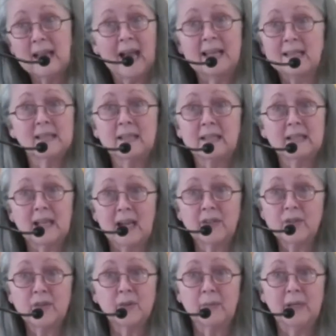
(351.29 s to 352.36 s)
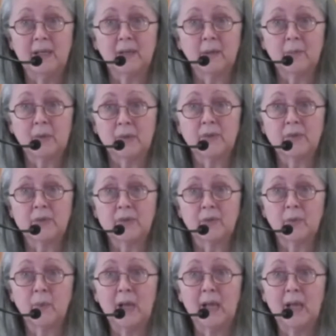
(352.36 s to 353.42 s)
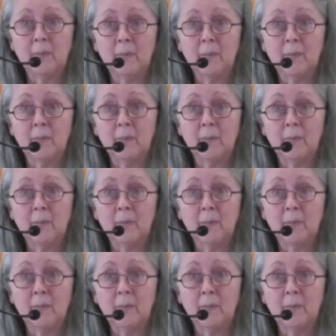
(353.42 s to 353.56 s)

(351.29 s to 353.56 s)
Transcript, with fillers: hasn't touched me in a personal way.